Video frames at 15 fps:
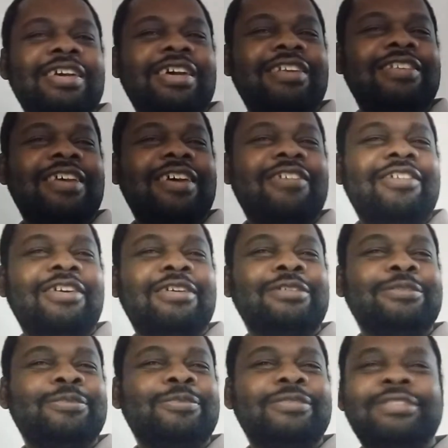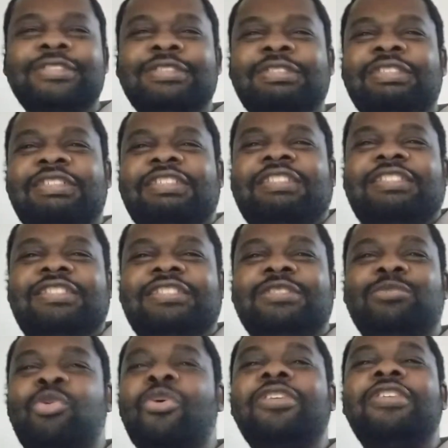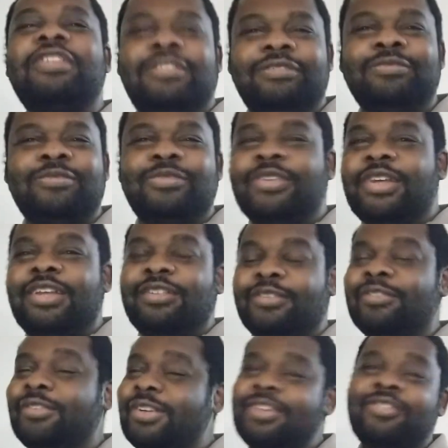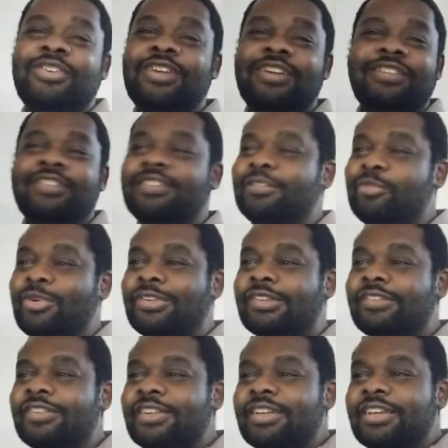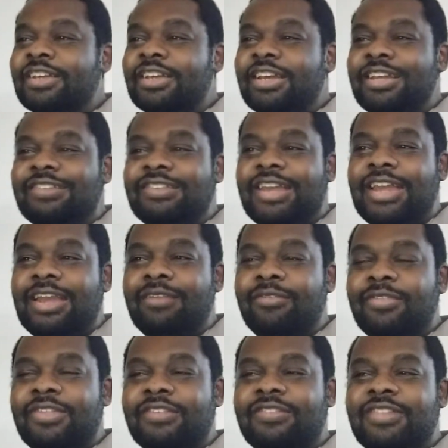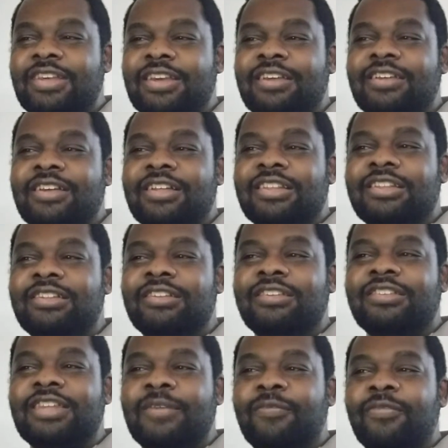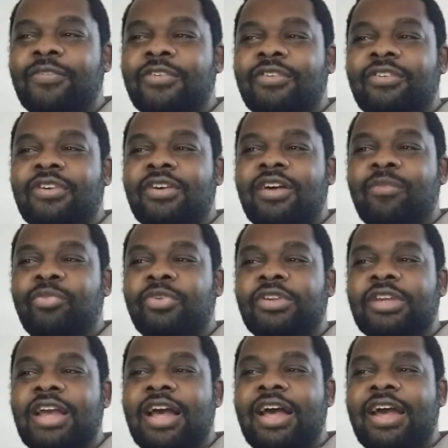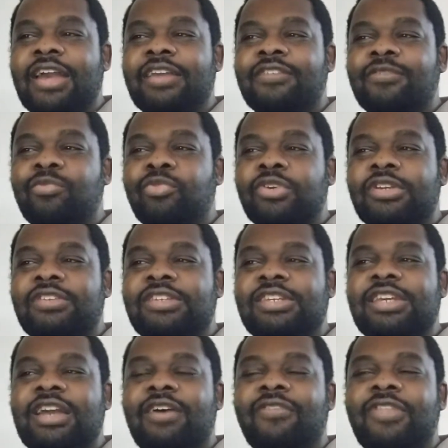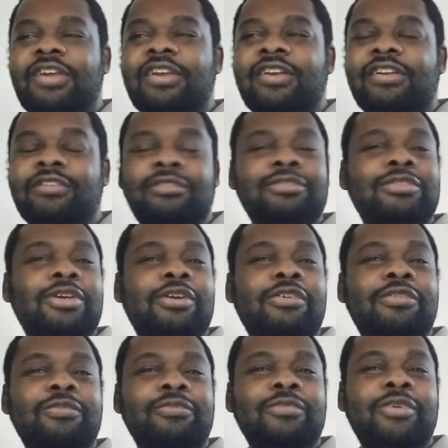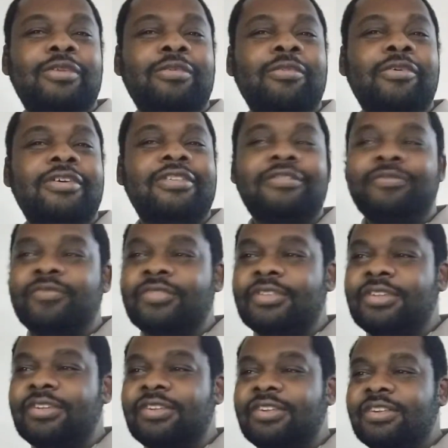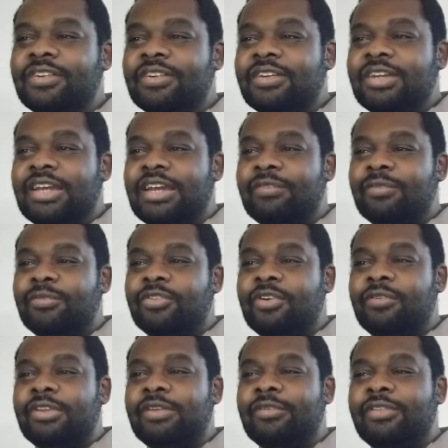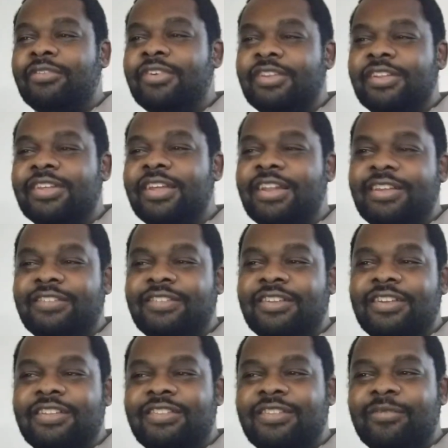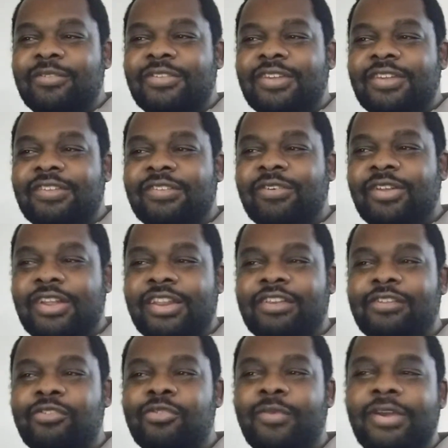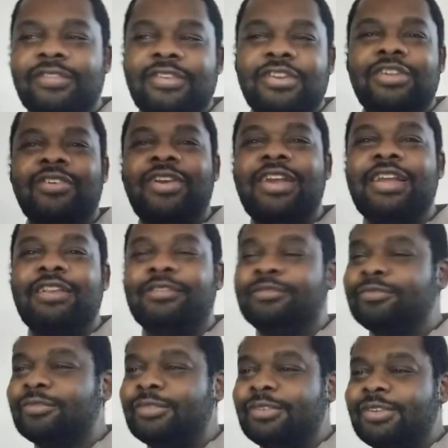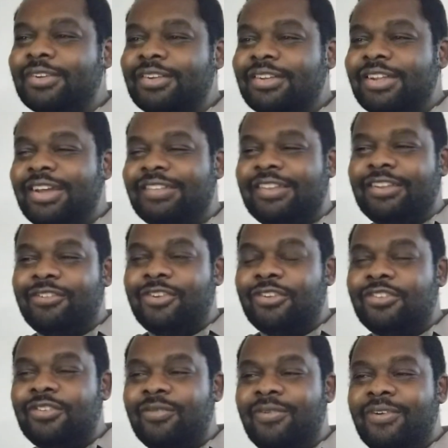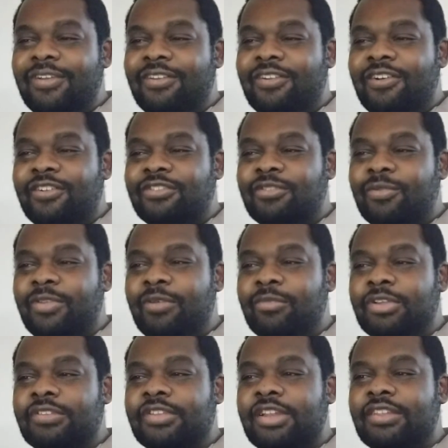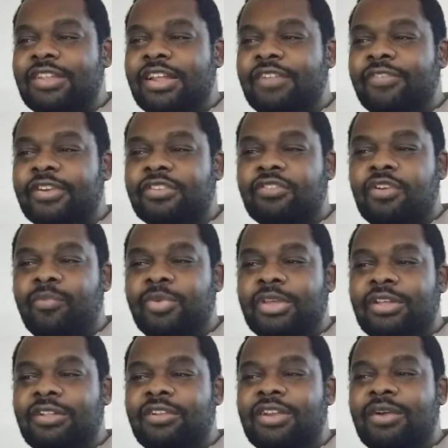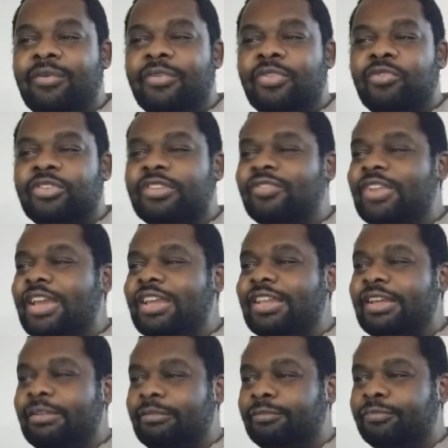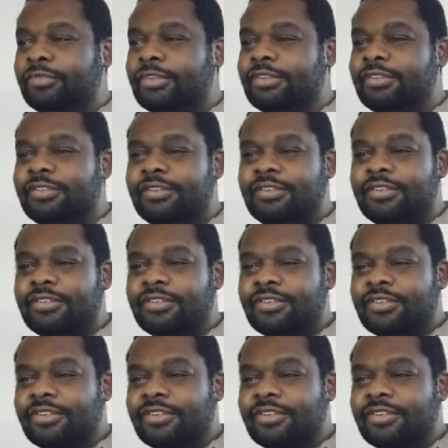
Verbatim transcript: How does that work? Mm-hmm. mm-hmm. mm-hmm. poison. Mm-hmm. poison. It's named this thing. Little tip for you uh, guys, free tea out there, mm, girls, mm, boys. Mm. I'm from Germany, by the way. Like, I, someone says, "What kind of delusional mindset are you in?" Mm. I said, "The Christian one, also the one that believes that the side effects of a pill are not worth the risk of taking it." Mm.